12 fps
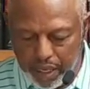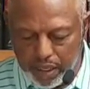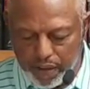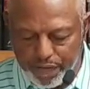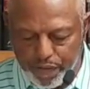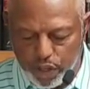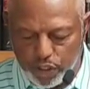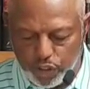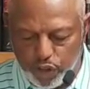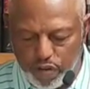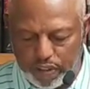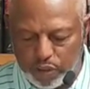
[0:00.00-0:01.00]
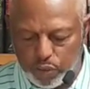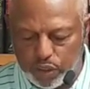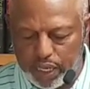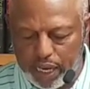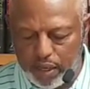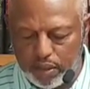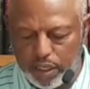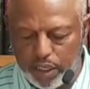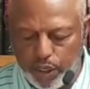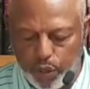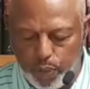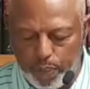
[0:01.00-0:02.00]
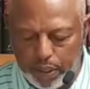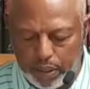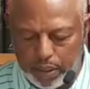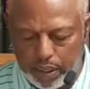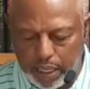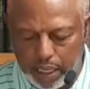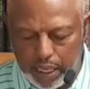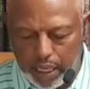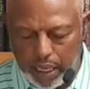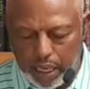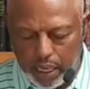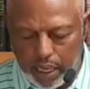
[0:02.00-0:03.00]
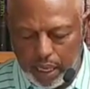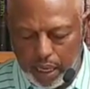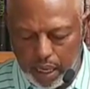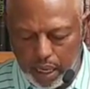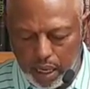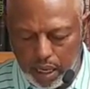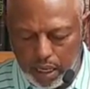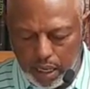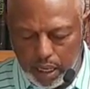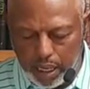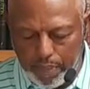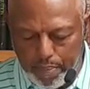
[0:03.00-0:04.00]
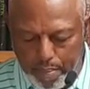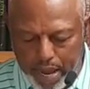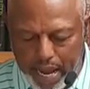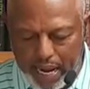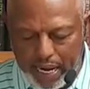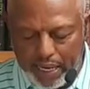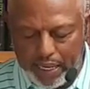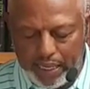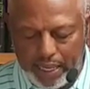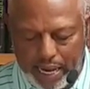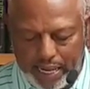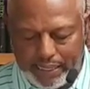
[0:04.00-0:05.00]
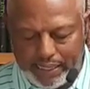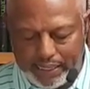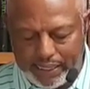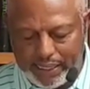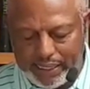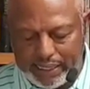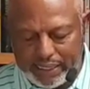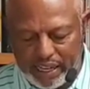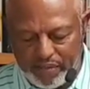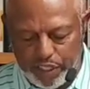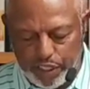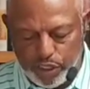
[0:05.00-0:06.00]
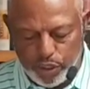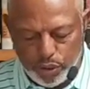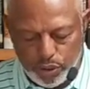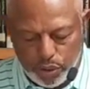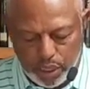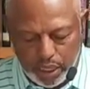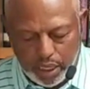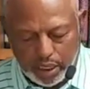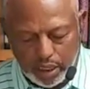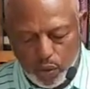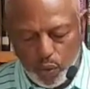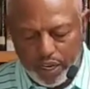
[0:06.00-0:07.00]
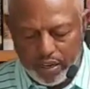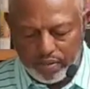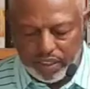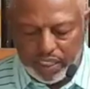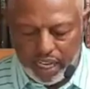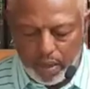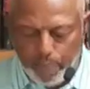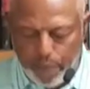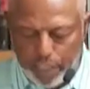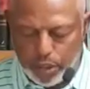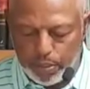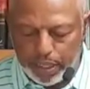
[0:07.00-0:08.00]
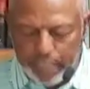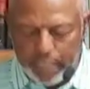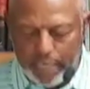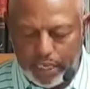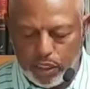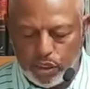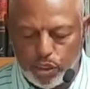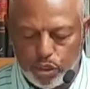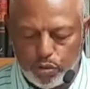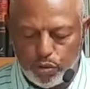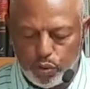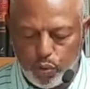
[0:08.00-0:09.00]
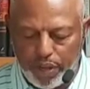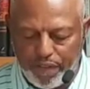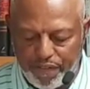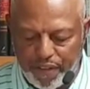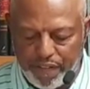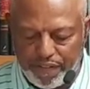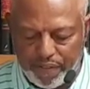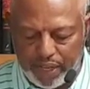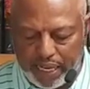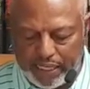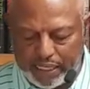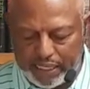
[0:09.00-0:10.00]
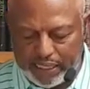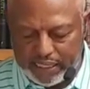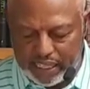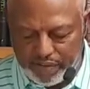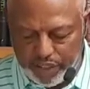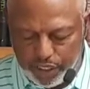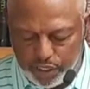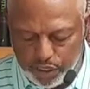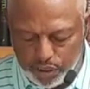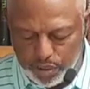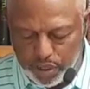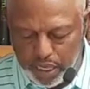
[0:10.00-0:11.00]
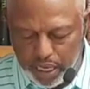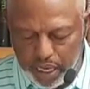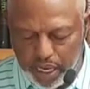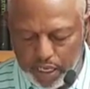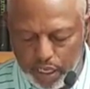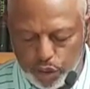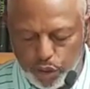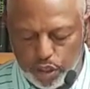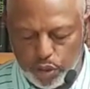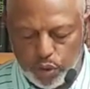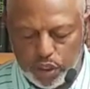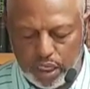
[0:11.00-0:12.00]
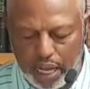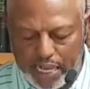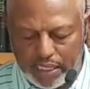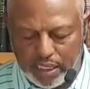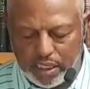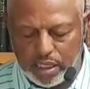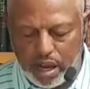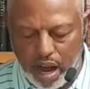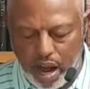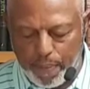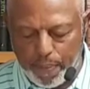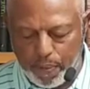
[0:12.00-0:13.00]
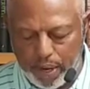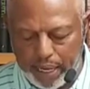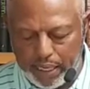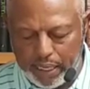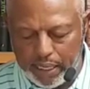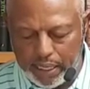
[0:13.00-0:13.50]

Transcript: The first service was held in the new building in May 1972, the week of celebration began June 25th, 1972, and the church was licensed to operate